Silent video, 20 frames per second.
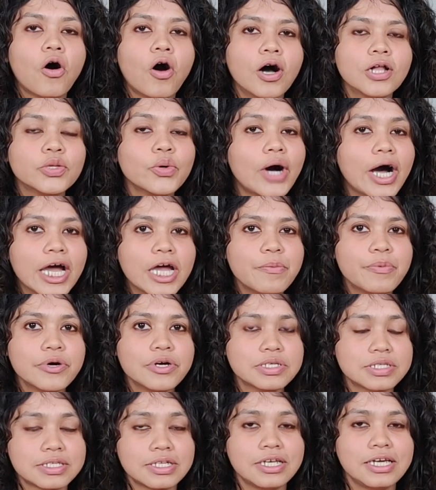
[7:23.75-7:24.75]
Although I
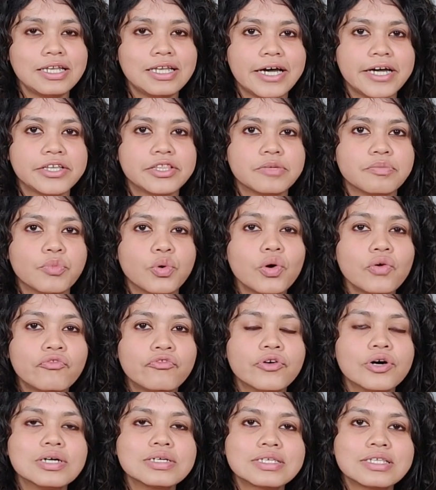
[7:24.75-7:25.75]
personally like the
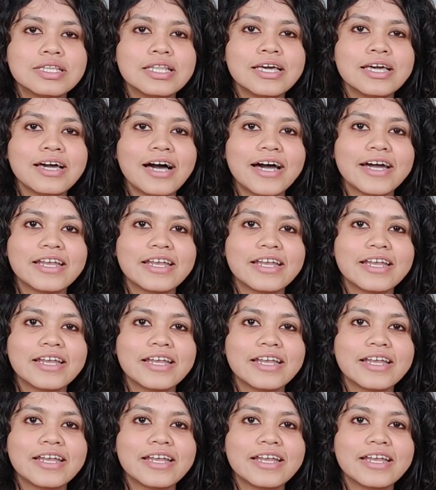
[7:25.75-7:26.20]
book, firstly,